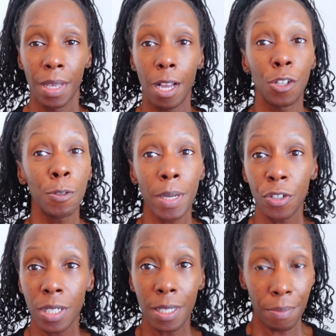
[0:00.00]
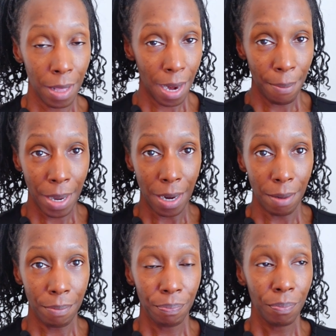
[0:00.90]
A loose budget is something that I made
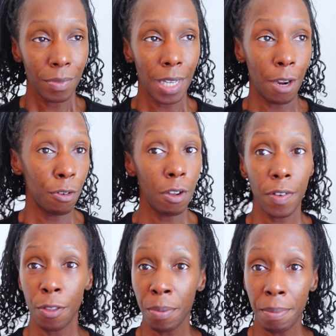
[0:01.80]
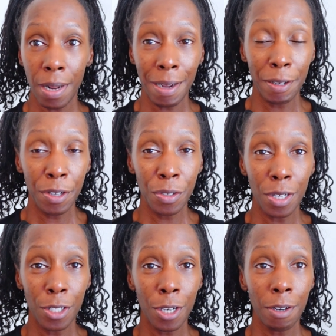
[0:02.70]
up. I don't know if other people out here are
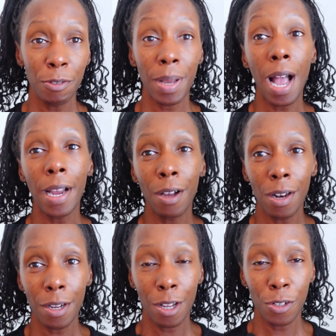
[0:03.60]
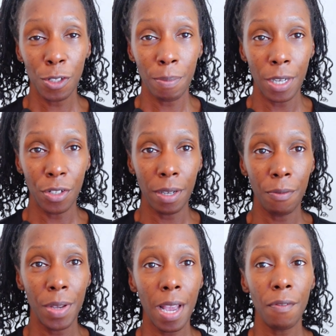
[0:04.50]
using the terms, but I call it a loose budget.
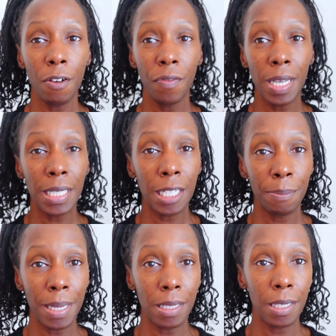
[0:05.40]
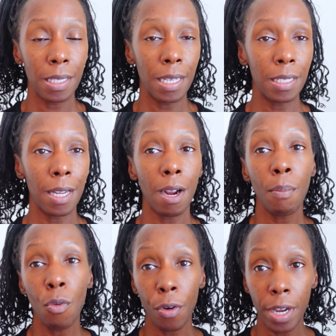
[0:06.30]
We have our fixed expenses, things like our
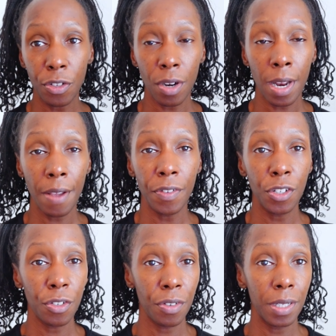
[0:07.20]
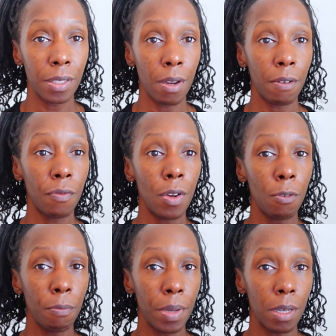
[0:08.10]
mortgage, our life insurance, our
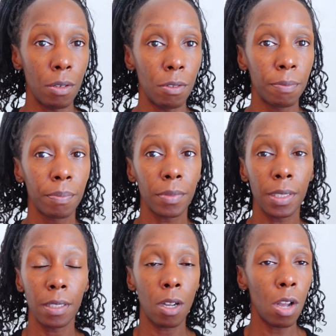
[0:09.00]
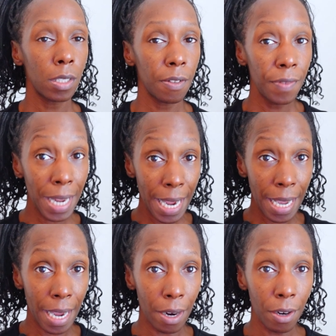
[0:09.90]
phone bill, the cost of
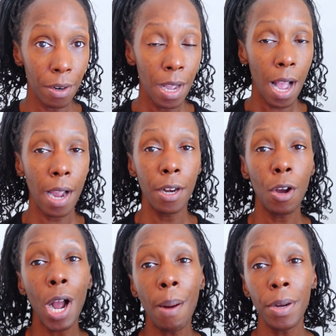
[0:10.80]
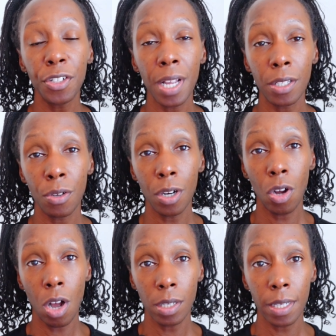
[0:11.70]
daycare. I know how much that's going to
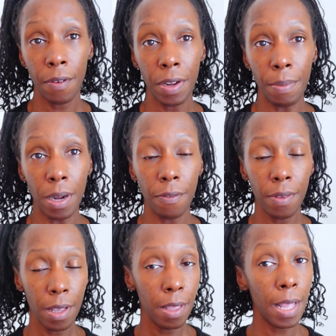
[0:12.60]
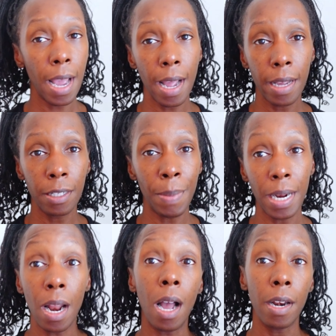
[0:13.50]
cost every month. That is my
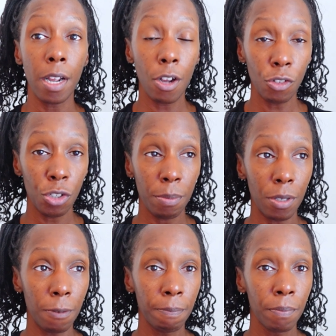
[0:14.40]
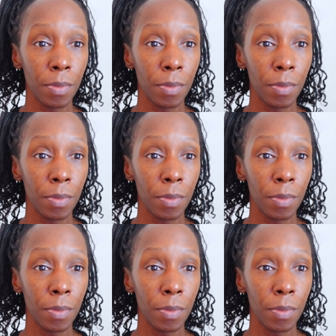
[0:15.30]
non-negotiable.